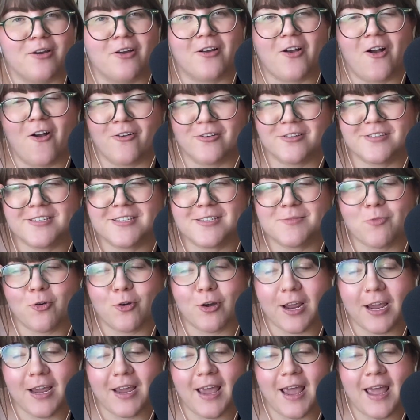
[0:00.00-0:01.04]
calls this
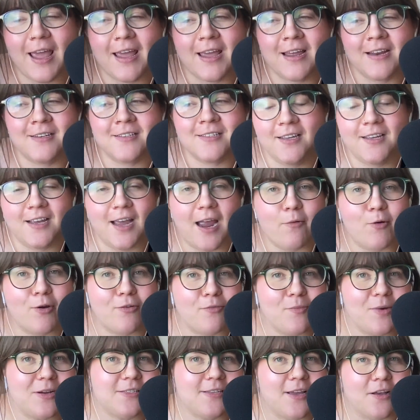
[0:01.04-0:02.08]
morning, and I work for
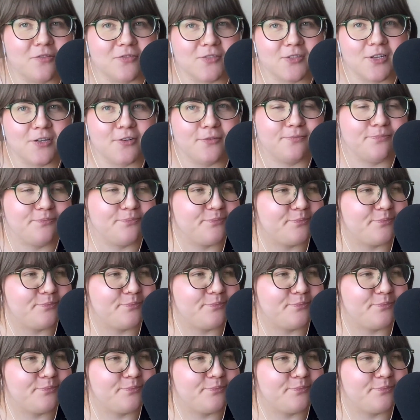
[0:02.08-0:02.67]
myself, so